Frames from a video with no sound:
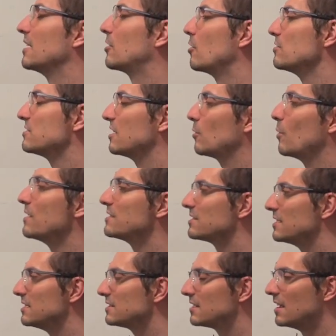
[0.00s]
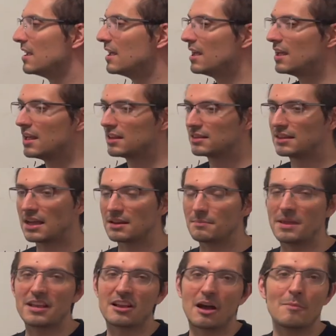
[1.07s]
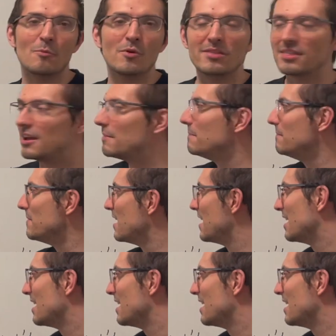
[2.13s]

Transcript: consequences that may come with them.